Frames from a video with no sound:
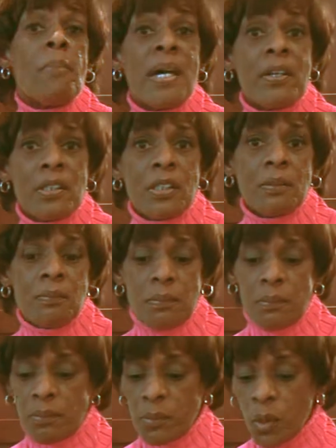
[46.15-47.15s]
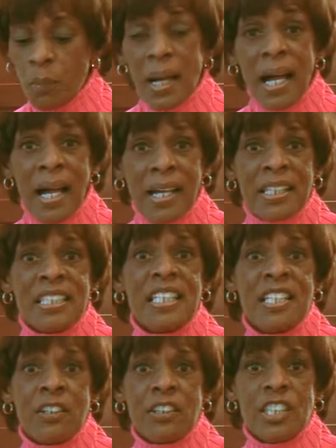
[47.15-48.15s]
better
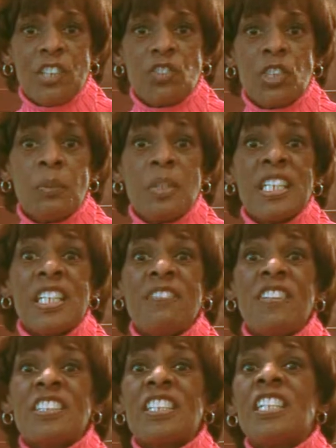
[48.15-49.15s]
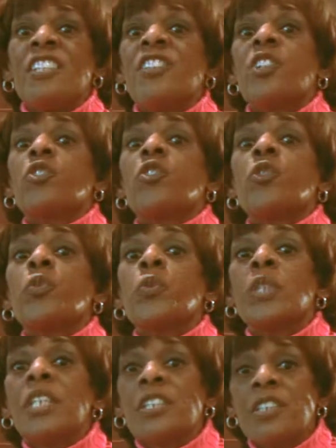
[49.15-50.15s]
probiotics in our kitchen that will give us in the
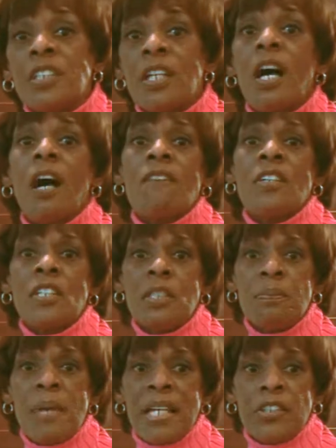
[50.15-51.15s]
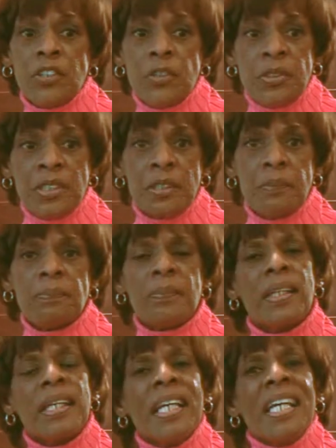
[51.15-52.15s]
trillion of good bacteria.
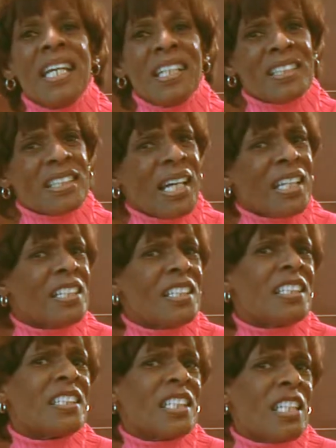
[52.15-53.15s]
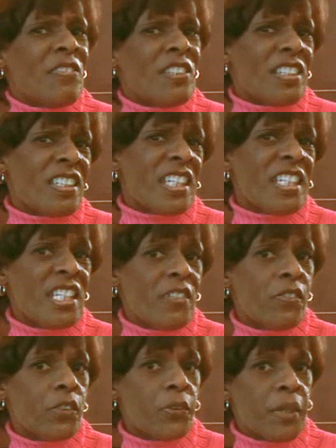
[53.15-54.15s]
And it's kind of deceiving to say
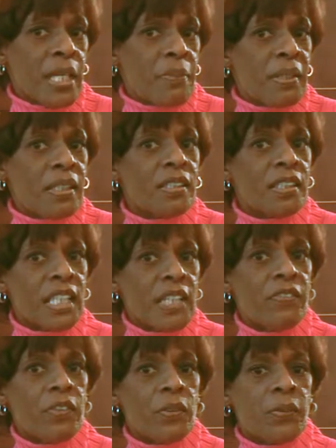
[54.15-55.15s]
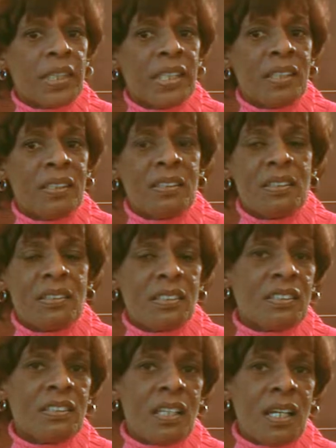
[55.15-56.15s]
Keifer grain because Keifer grain
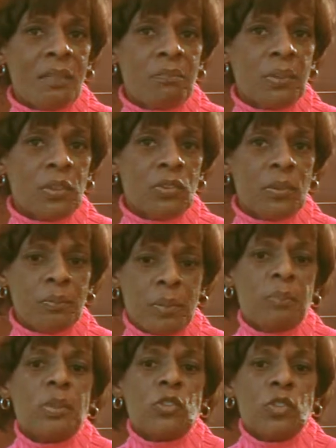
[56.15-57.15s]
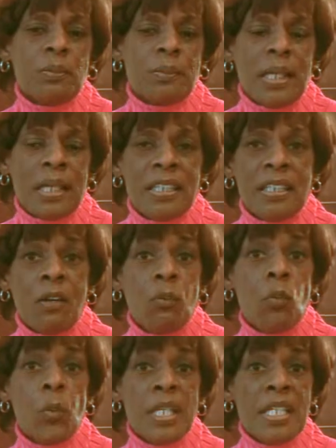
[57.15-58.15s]
does not put you in mind
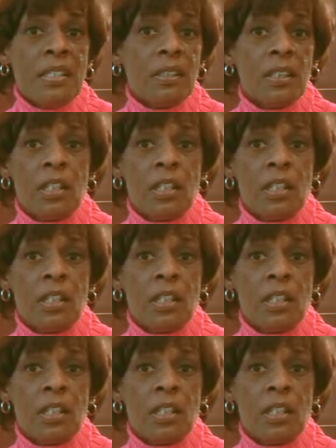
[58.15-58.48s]
of wheat,